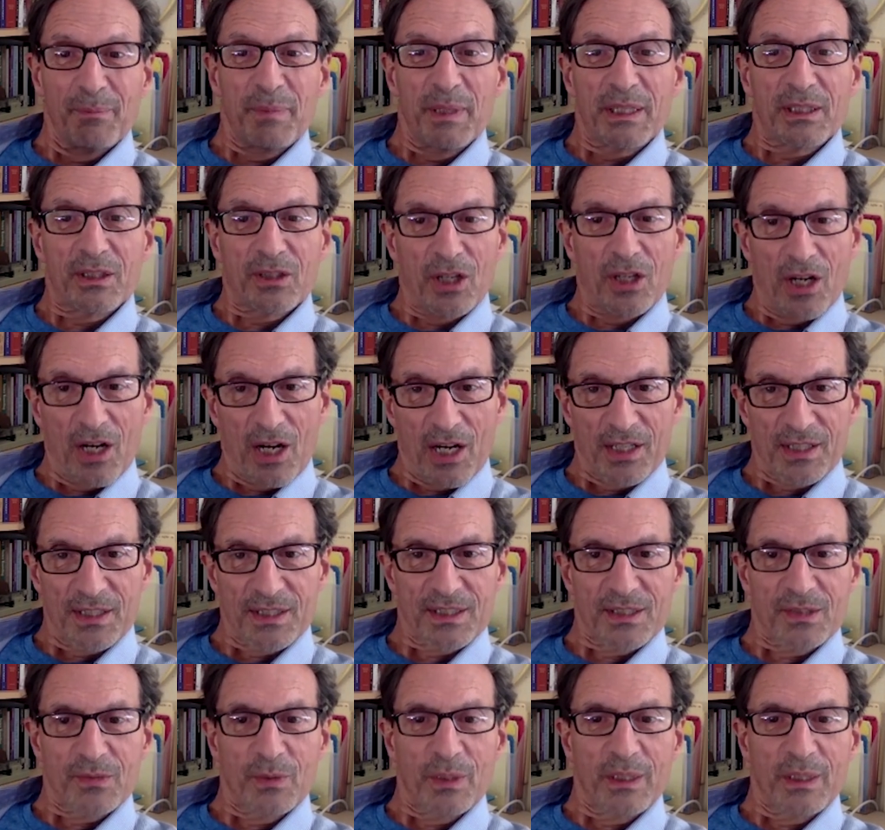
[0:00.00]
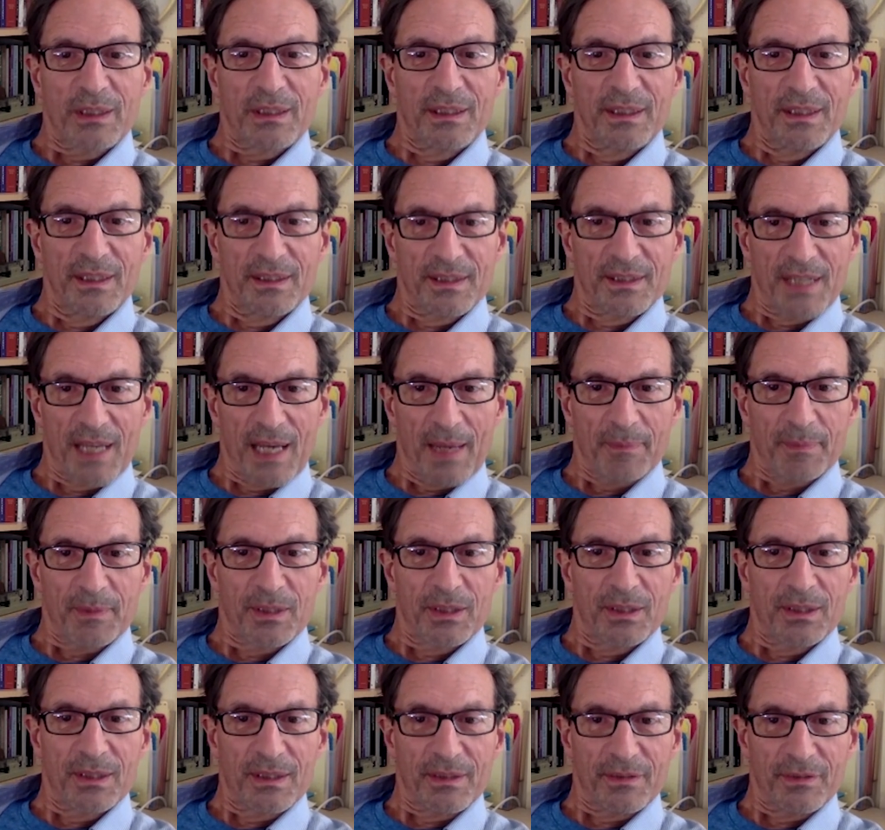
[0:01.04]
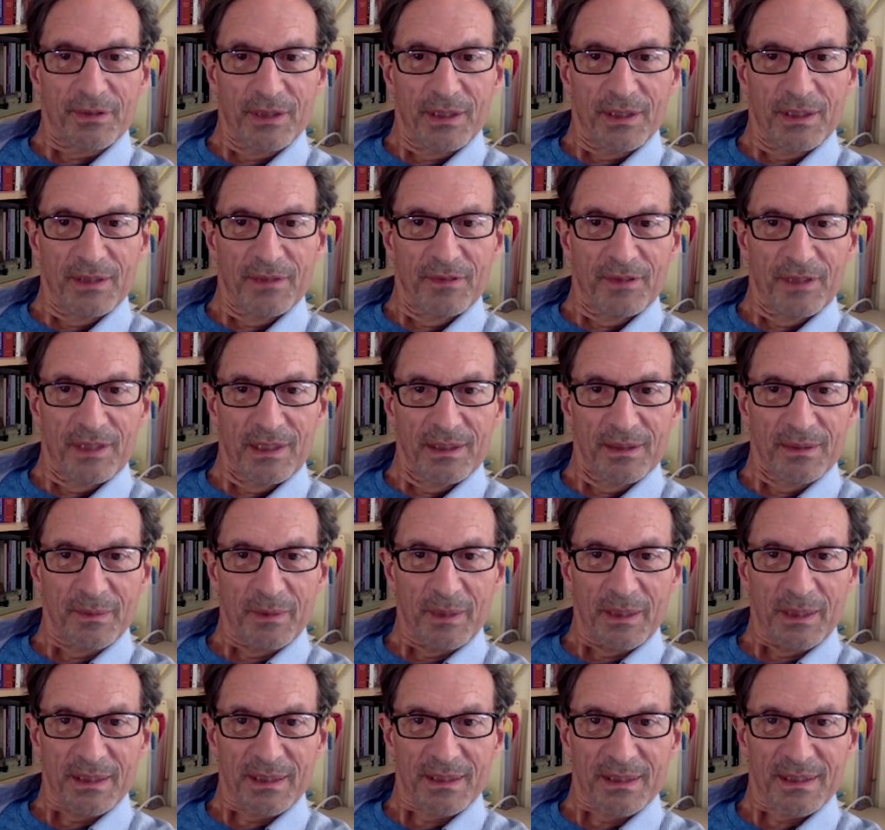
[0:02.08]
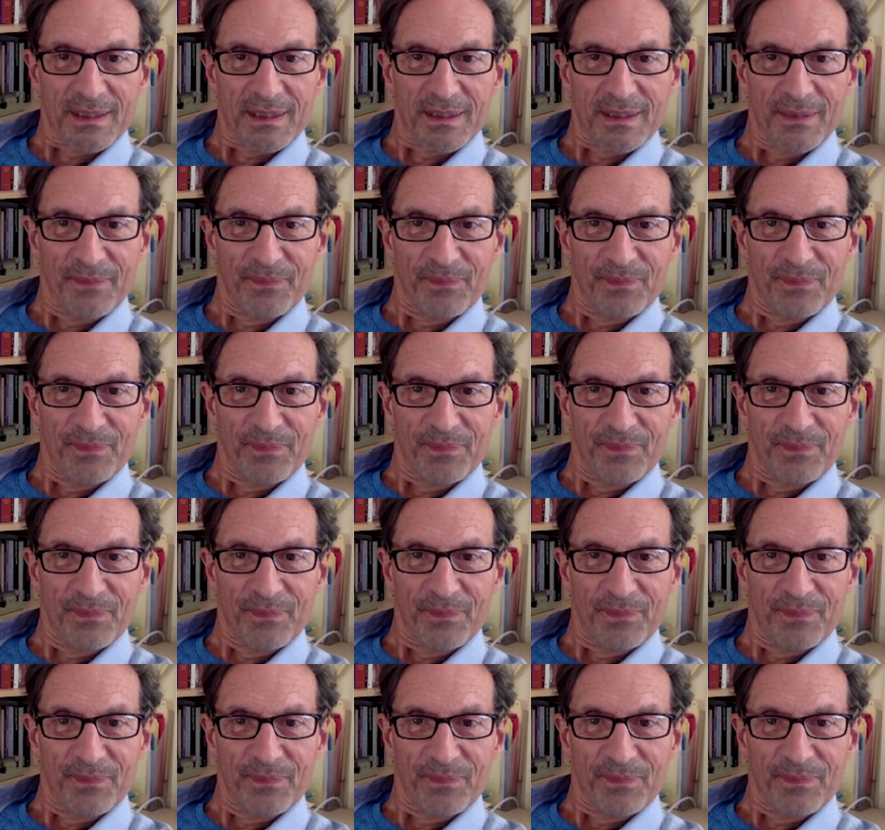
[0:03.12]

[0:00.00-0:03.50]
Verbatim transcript: because we can adapt to different environments.